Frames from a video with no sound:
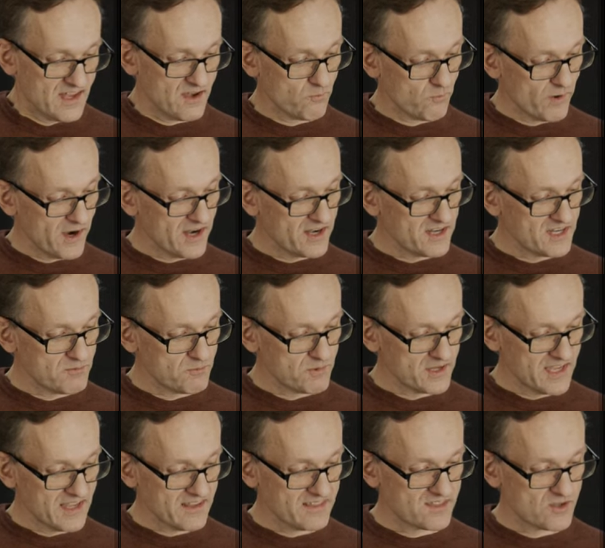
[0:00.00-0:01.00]
And where did
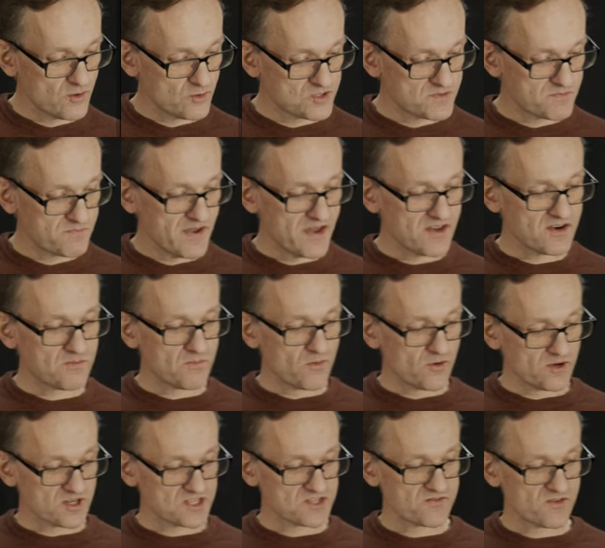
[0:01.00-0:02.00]
we get those better
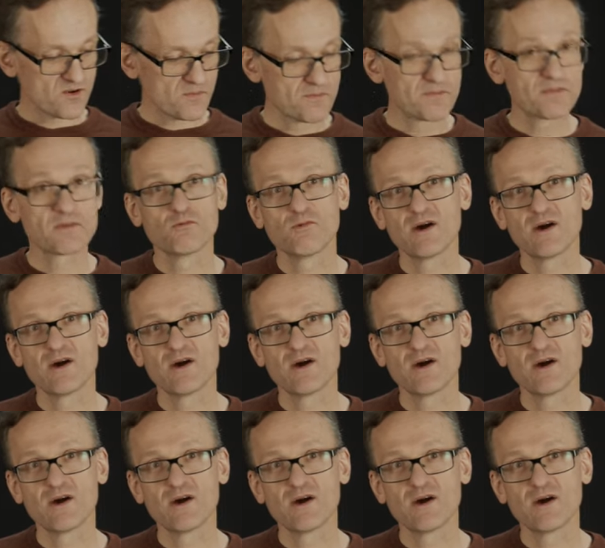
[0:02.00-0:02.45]
models from?